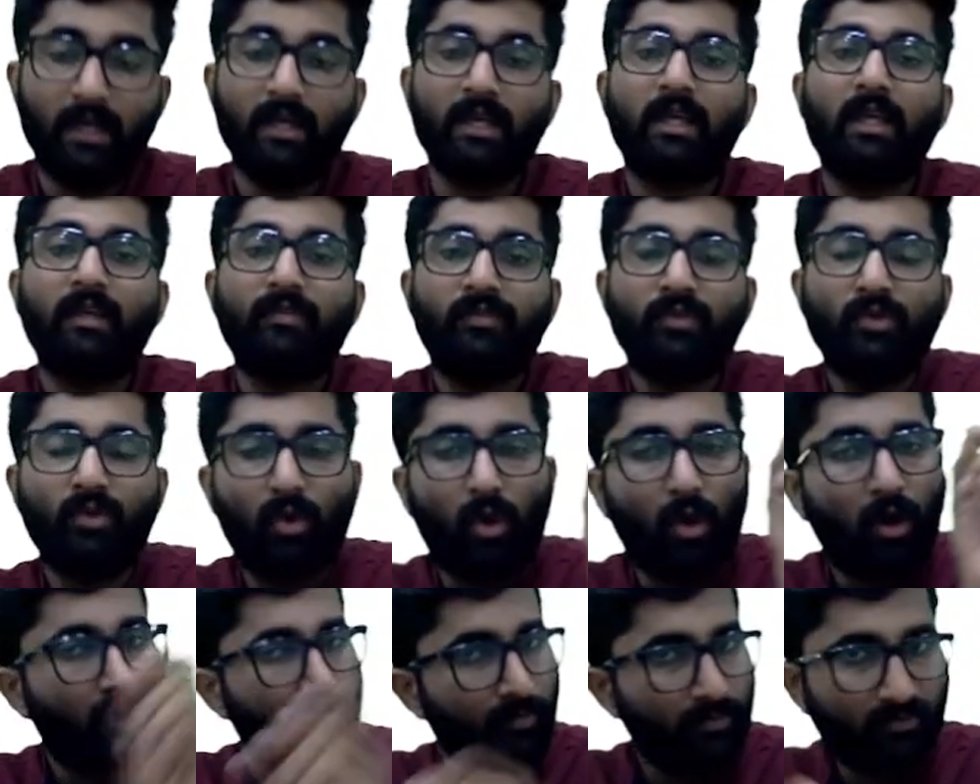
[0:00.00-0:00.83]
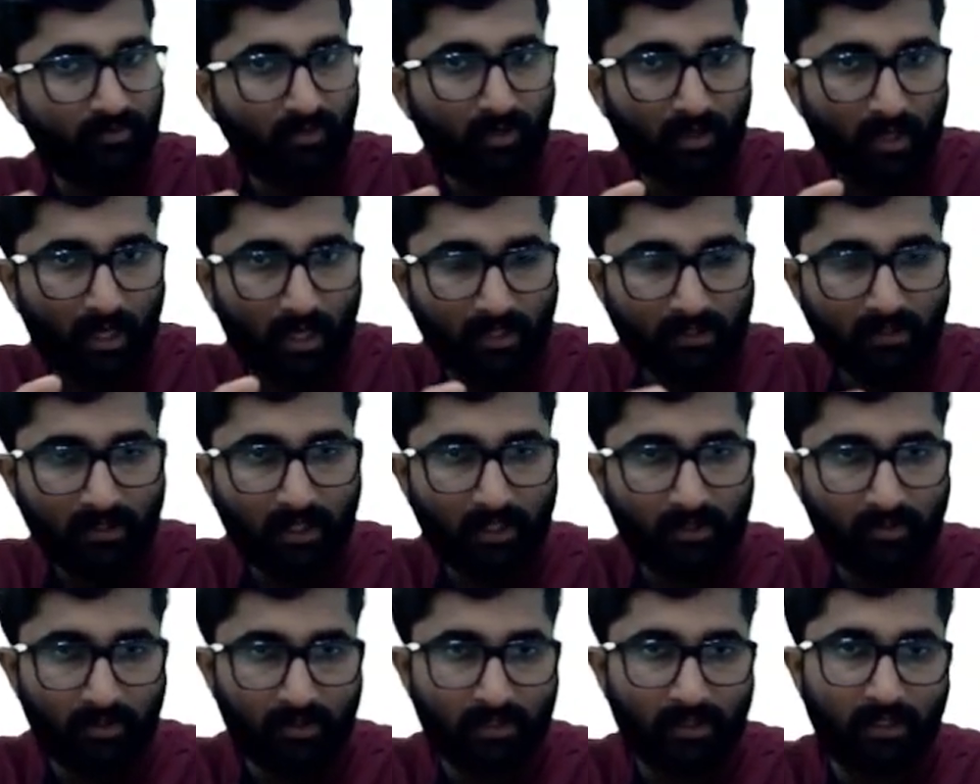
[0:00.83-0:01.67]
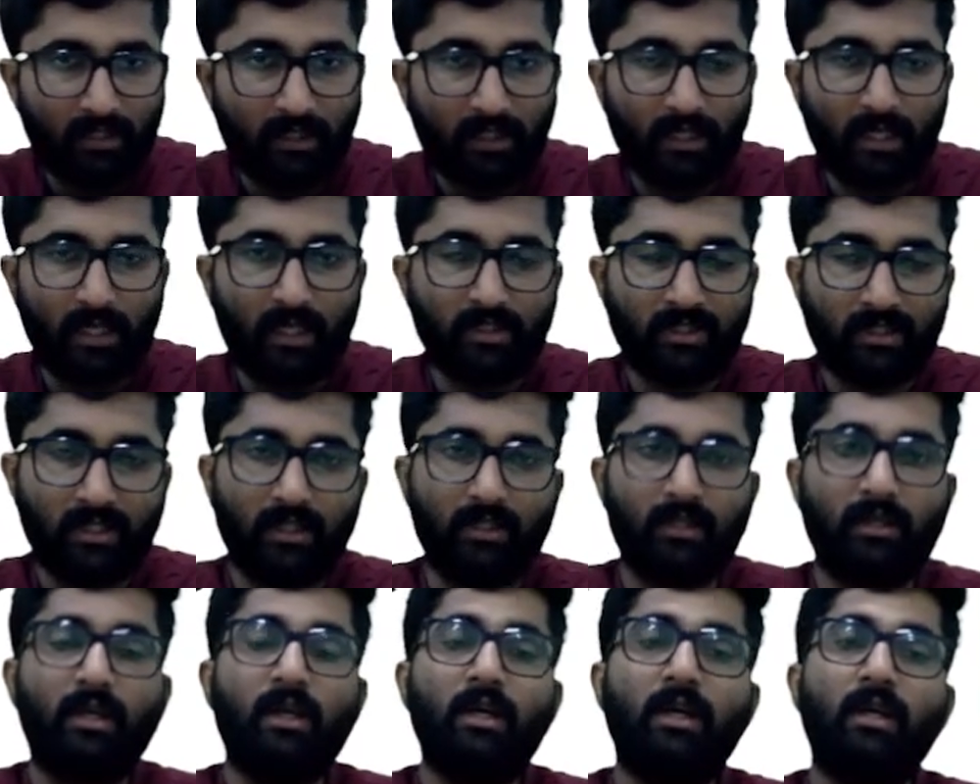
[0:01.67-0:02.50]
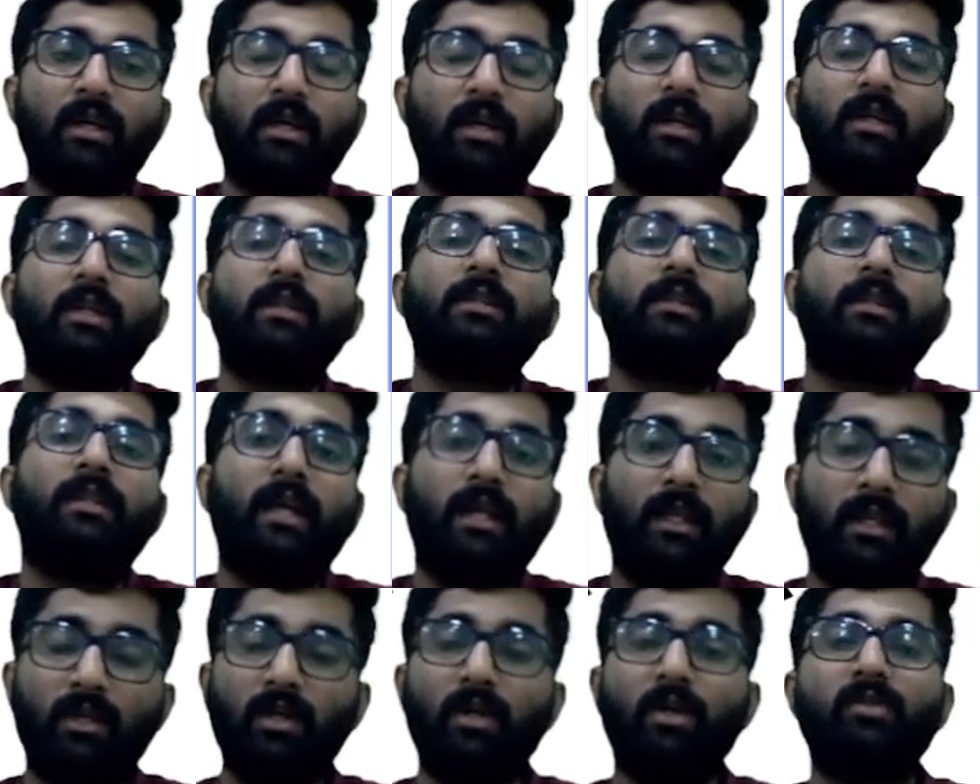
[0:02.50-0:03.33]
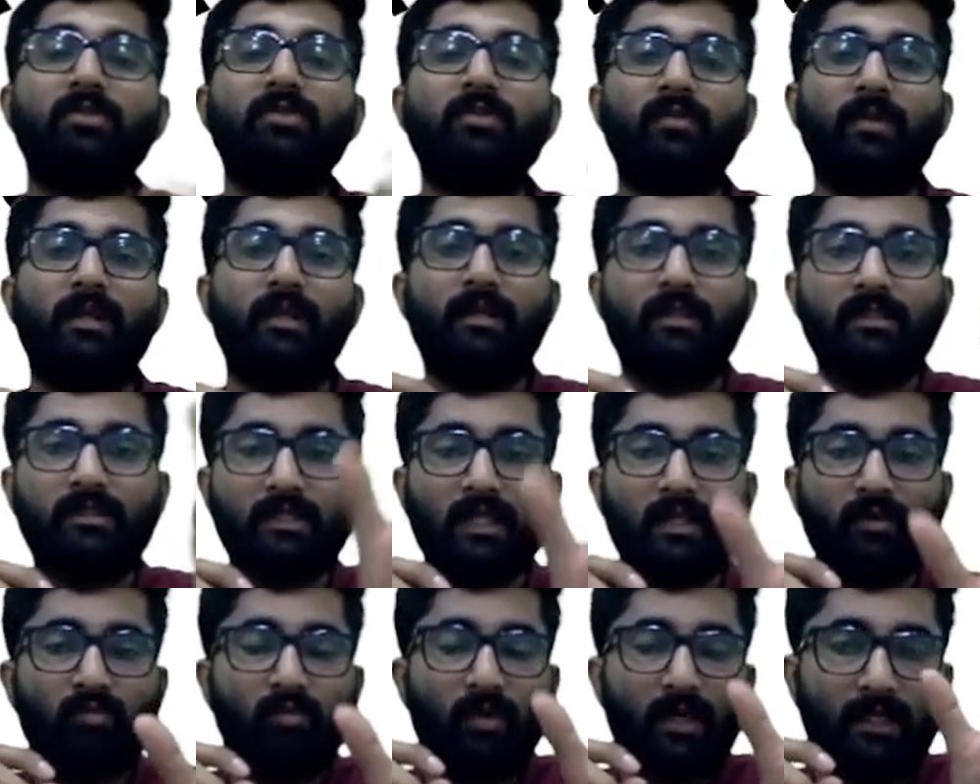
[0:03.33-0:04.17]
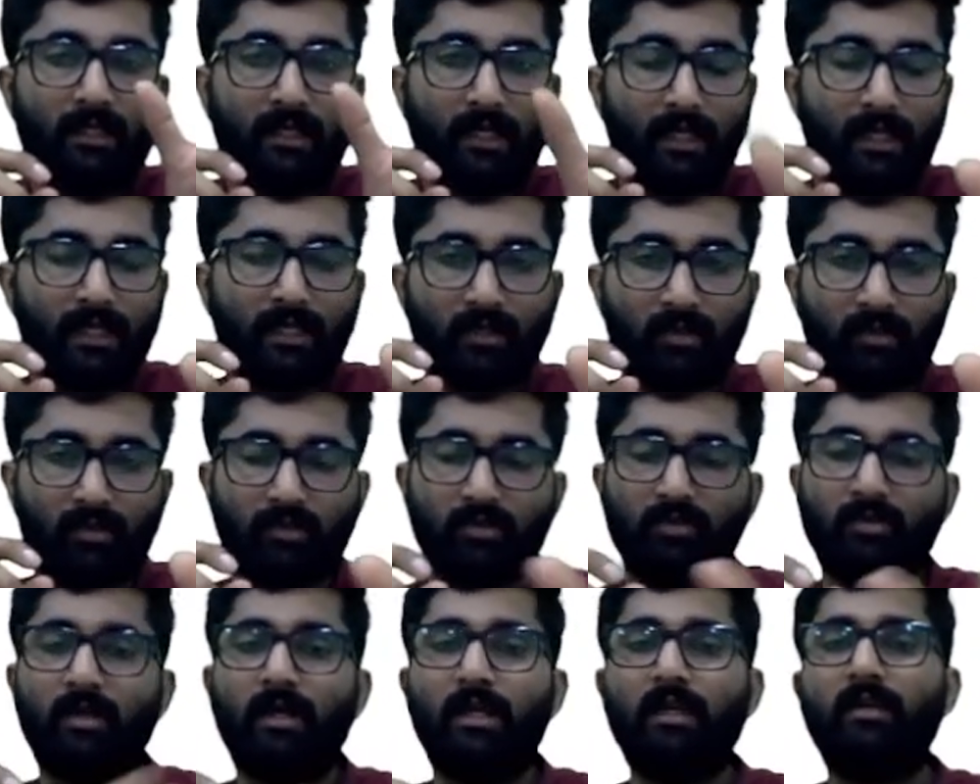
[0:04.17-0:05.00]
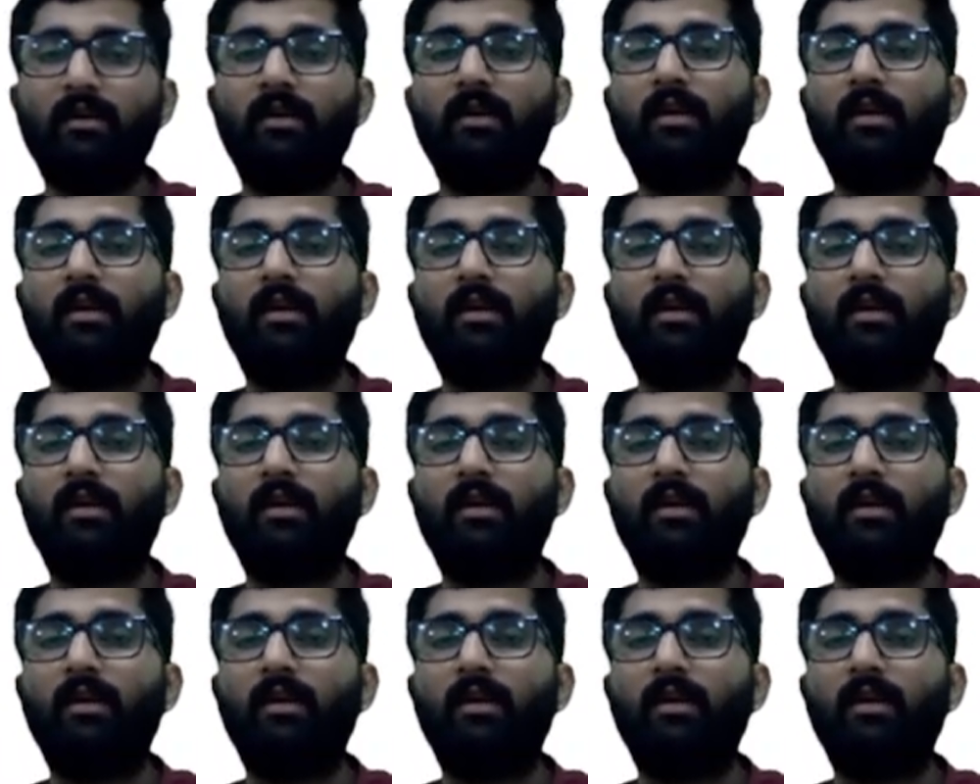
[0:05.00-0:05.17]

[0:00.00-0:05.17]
If you opt for Aadhaar authentication, then you will receive one link to your